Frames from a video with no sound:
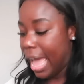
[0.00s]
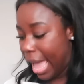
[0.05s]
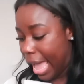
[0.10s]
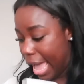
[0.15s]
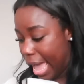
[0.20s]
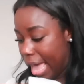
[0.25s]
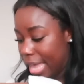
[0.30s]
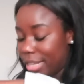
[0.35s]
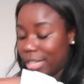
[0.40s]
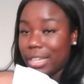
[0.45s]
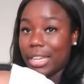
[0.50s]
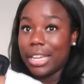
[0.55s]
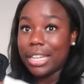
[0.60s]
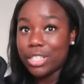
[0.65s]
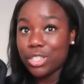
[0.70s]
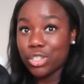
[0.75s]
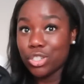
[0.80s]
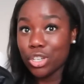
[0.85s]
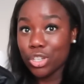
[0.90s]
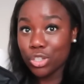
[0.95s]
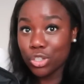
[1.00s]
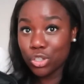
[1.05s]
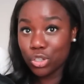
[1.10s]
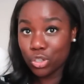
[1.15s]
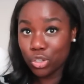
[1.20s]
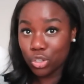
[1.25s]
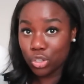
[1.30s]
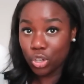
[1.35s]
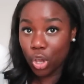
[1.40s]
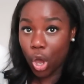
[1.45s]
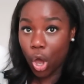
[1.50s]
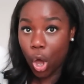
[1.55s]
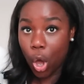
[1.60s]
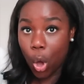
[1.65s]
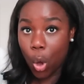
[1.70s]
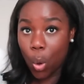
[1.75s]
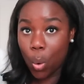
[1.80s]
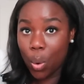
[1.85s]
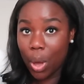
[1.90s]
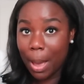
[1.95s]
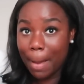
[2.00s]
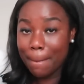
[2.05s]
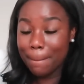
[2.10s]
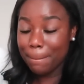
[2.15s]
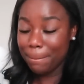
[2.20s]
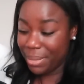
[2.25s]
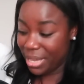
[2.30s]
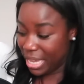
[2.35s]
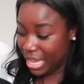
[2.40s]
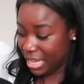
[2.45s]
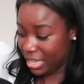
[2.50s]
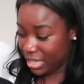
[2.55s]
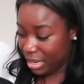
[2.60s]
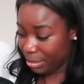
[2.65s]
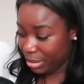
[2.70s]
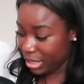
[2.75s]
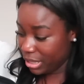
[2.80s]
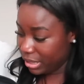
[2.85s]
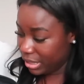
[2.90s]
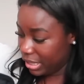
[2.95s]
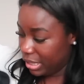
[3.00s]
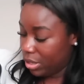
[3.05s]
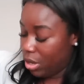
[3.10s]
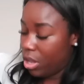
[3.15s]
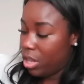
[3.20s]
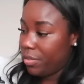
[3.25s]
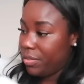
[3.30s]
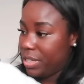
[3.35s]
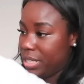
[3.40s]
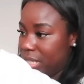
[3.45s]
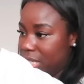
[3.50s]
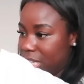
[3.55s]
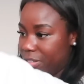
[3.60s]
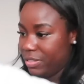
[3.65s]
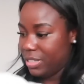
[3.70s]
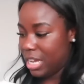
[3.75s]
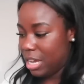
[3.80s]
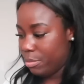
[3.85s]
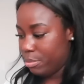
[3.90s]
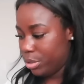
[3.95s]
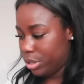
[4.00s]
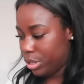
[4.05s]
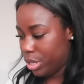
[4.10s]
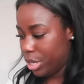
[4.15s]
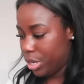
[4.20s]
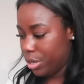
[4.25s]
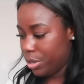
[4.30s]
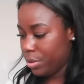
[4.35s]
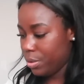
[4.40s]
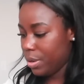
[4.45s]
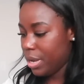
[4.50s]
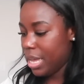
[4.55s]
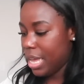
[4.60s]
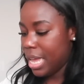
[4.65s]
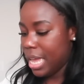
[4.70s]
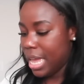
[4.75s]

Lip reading: And it's just so big. And I'm gonna link all this stuff down below.